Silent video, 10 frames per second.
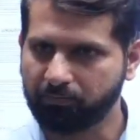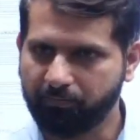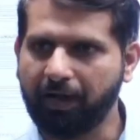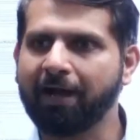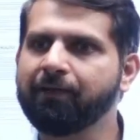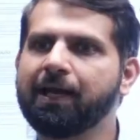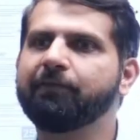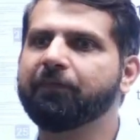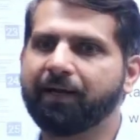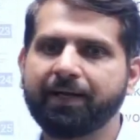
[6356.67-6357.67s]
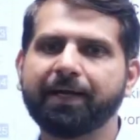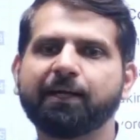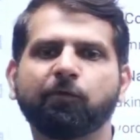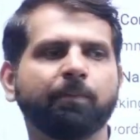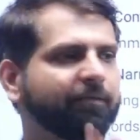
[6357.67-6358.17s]
I will have different data
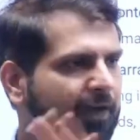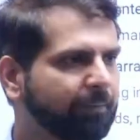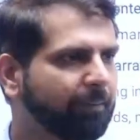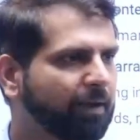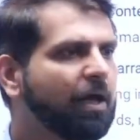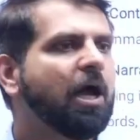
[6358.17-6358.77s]
from different people.